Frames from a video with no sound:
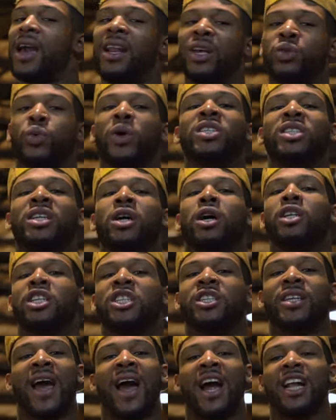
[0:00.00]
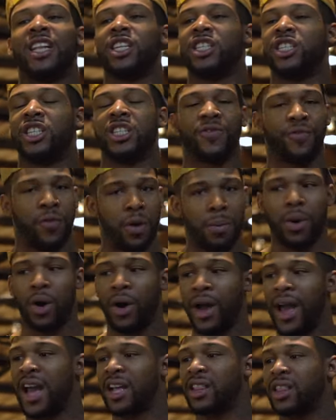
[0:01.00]
And that's why you see all these athletes, these
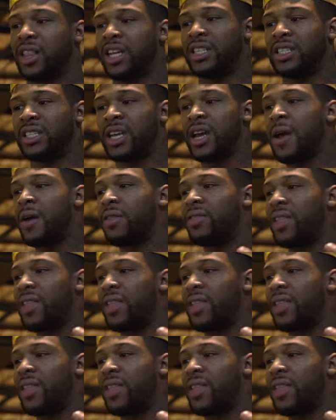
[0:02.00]
football athletes,